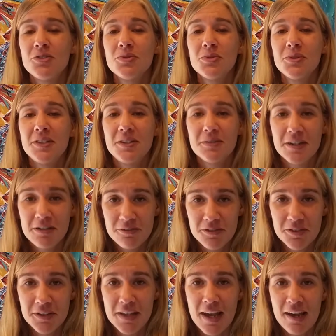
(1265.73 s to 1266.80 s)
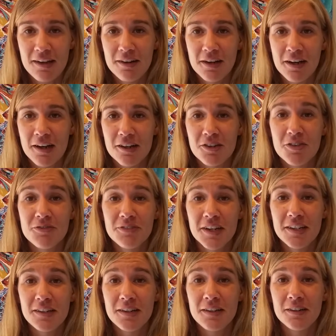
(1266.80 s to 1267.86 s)
truly grateful that uh, you're
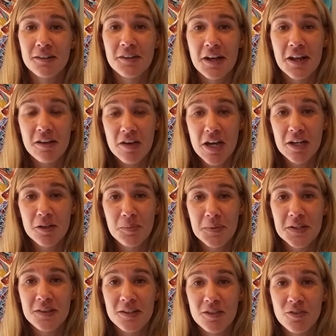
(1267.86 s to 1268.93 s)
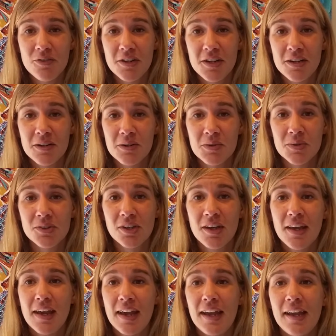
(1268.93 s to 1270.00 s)
finding a lot of help in these videos
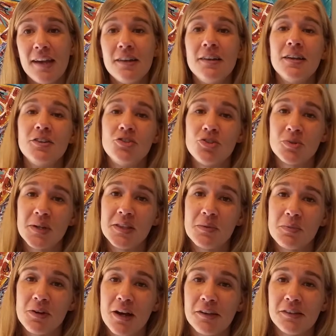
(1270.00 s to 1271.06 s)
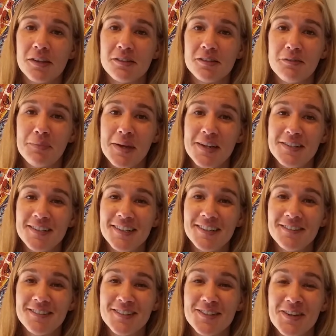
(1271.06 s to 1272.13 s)
and enjoying the process of
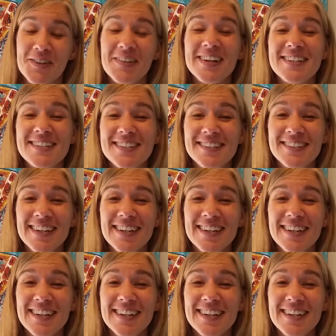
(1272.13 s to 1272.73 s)
painting. So until